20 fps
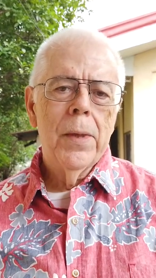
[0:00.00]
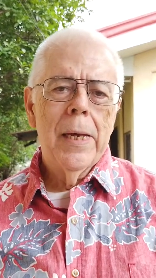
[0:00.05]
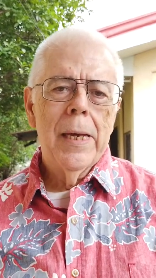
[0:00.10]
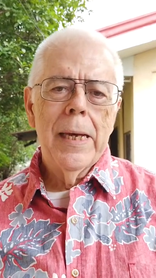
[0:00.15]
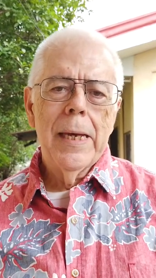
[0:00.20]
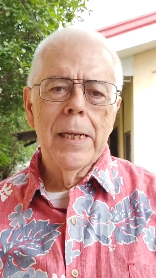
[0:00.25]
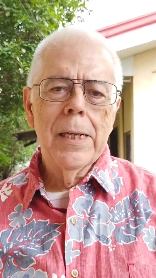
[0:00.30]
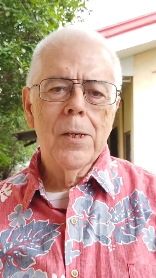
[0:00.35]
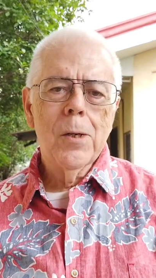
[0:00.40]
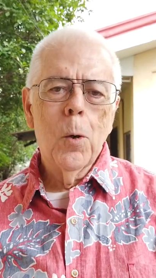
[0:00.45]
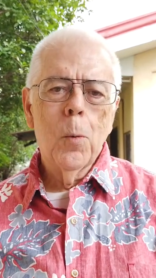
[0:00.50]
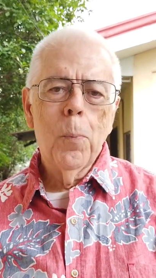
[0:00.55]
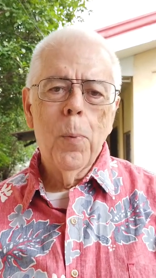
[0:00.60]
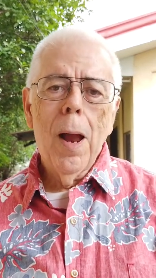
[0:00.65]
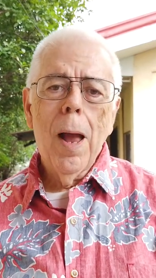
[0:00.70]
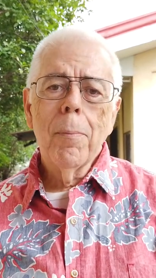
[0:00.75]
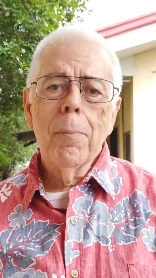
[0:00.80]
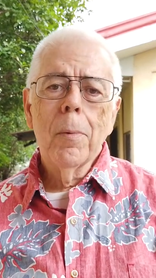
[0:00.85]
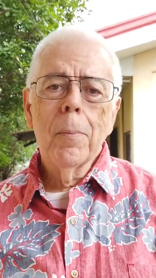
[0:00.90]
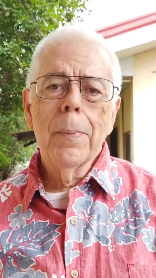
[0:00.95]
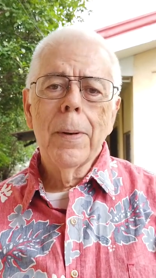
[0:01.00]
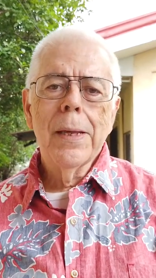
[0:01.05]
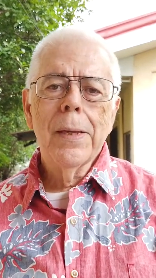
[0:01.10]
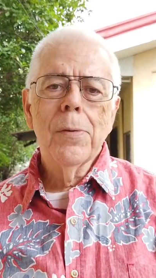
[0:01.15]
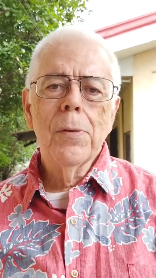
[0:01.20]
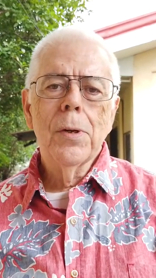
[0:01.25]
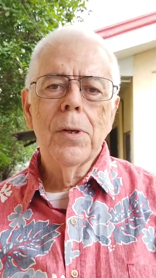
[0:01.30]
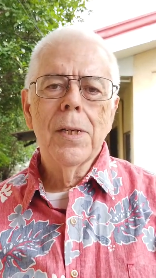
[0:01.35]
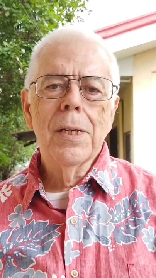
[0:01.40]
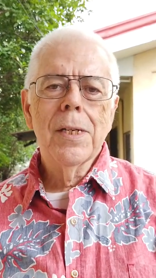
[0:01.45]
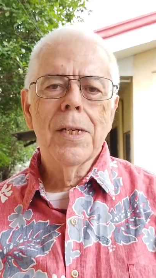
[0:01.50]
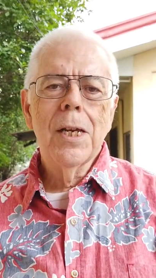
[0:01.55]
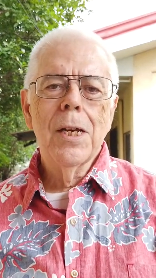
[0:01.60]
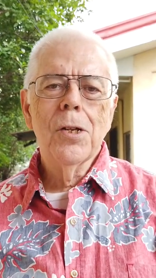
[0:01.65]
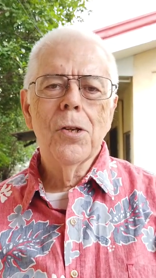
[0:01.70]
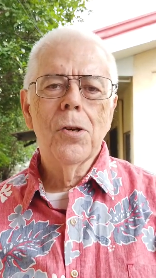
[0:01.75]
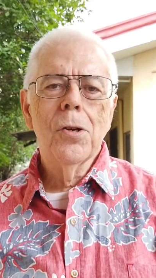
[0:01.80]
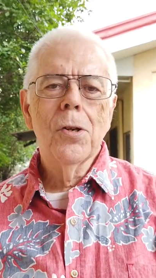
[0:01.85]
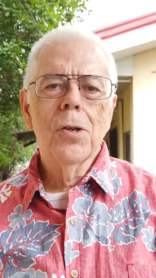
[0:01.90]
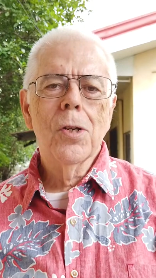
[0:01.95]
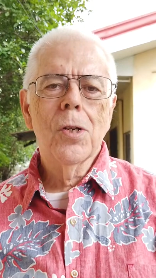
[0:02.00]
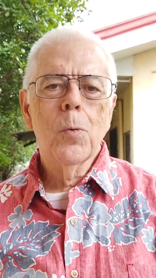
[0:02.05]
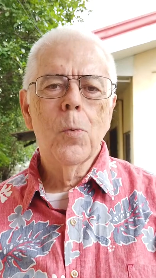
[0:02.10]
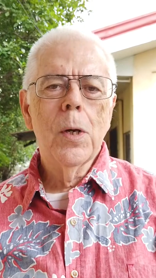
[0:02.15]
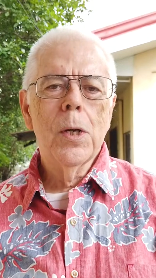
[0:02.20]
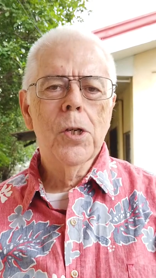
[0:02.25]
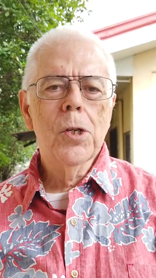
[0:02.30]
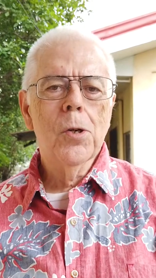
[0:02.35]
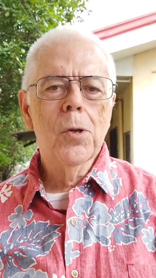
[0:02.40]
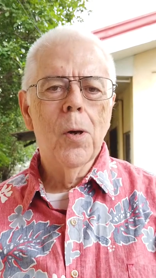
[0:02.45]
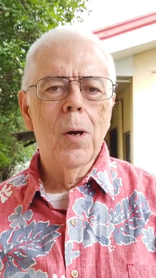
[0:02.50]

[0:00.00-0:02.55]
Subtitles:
And so probably the decision to switch to